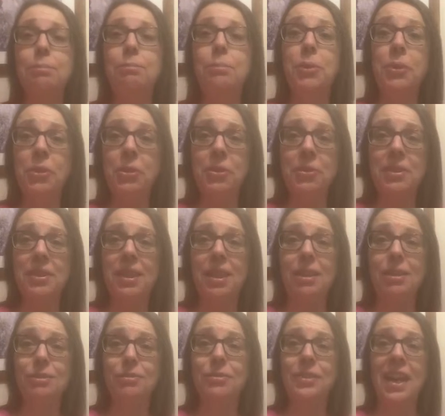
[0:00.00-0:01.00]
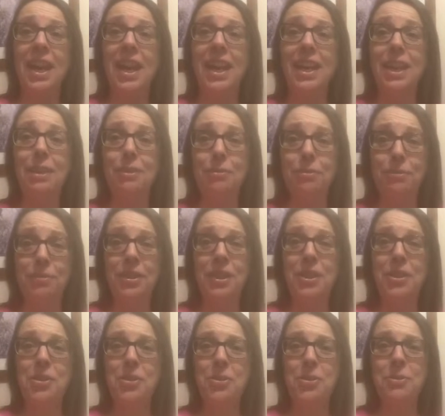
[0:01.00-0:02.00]
book yourself a
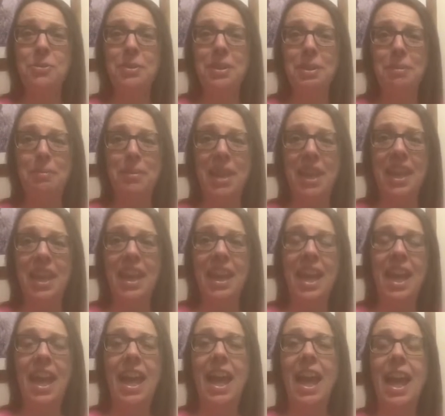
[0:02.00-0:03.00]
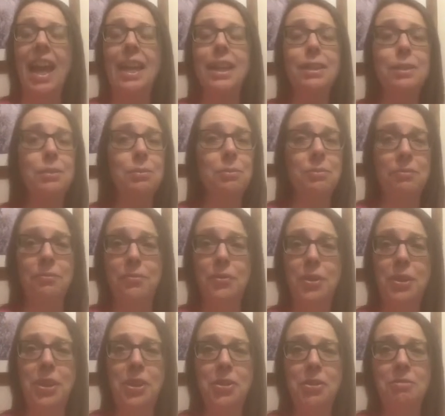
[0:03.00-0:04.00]
free call with me, and
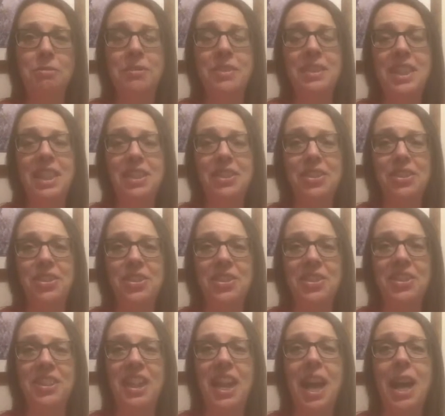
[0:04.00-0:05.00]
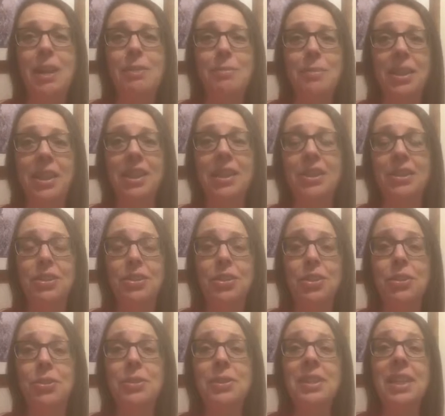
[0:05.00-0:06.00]
fully confidential, and we can
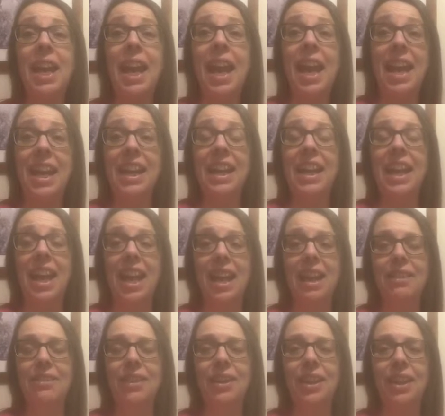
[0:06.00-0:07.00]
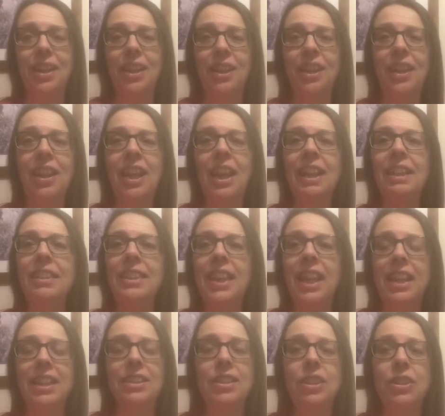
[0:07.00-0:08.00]
choose any area
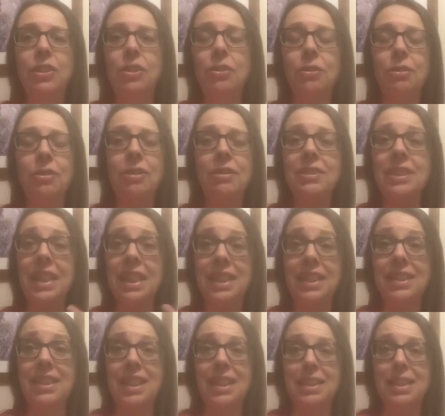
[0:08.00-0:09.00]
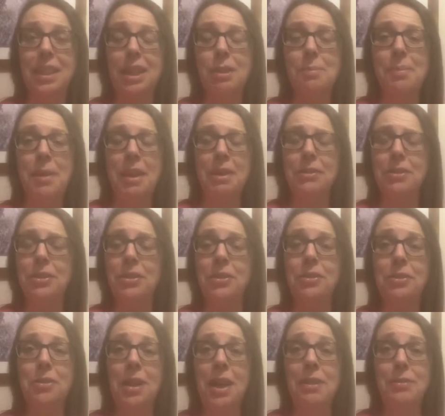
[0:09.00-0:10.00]
that you're not ecstatic about and
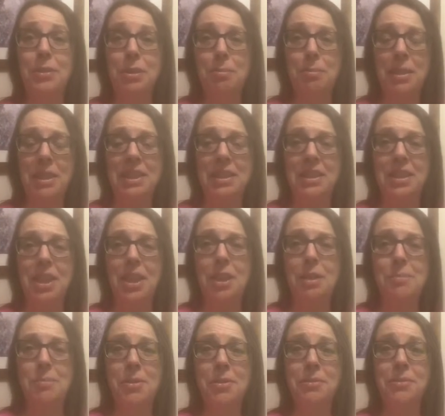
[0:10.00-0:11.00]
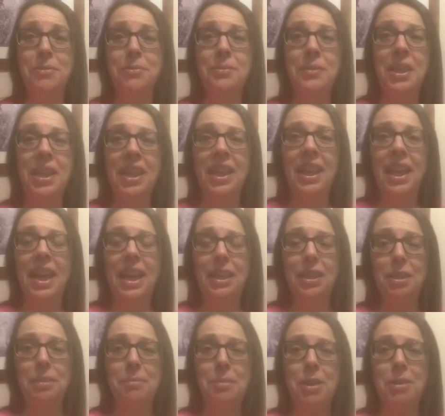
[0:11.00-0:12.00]
you're not having the best time of
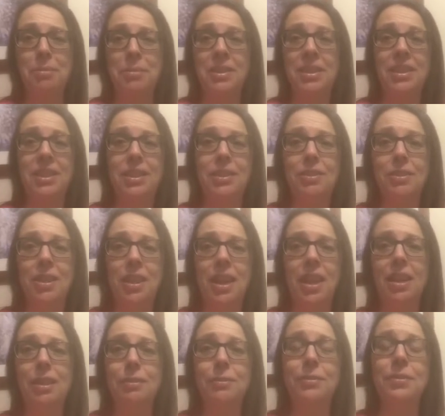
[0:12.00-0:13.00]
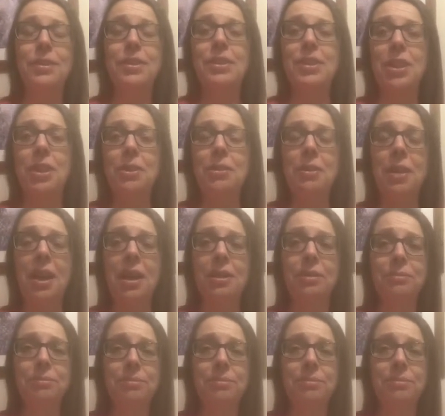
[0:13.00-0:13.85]
at the moment in your life. So,